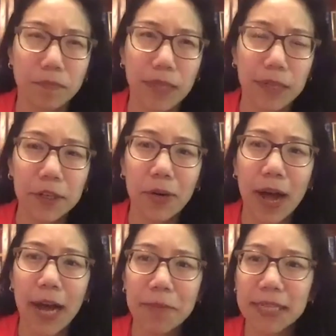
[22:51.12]

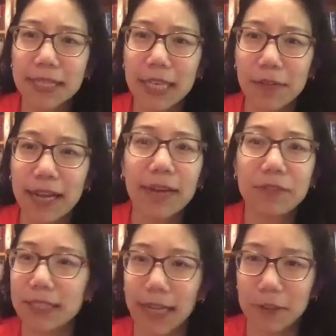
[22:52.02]
I have
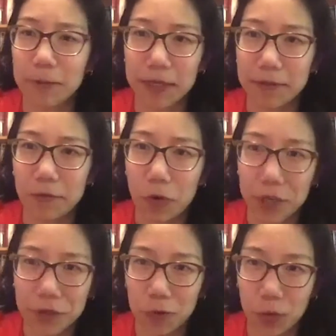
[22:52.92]
to say, I spent 4
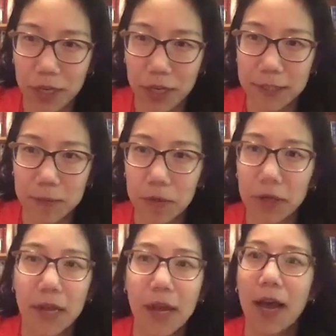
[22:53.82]
years working on this
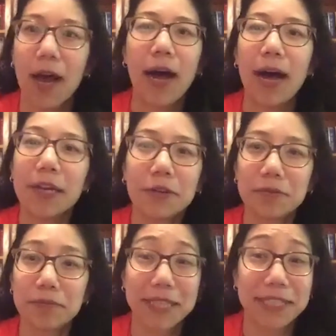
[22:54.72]
book. I
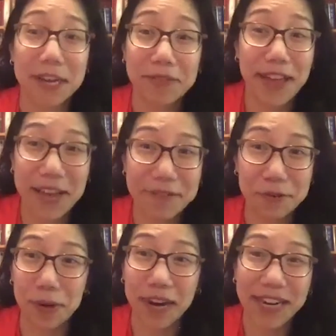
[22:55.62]
don't myself have
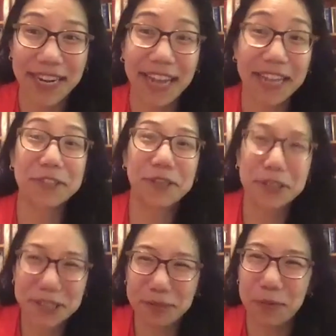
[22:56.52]
great
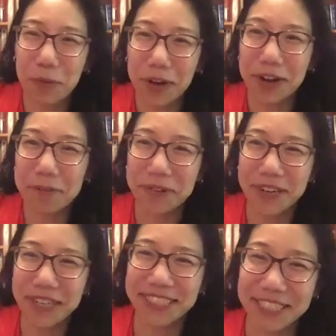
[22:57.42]
answers for what our
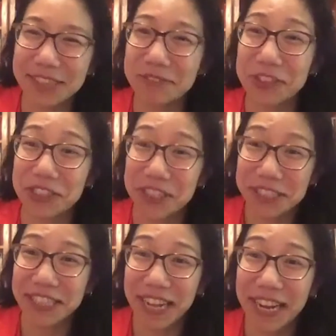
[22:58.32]
immigration system should look
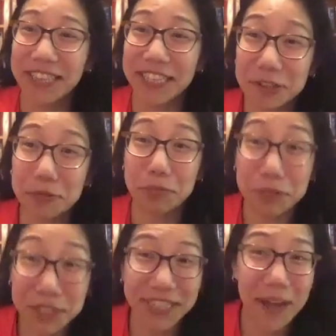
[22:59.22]
like. I think it's
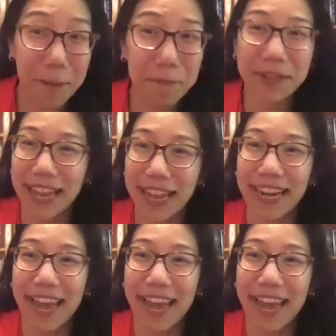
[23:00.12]
really complicated.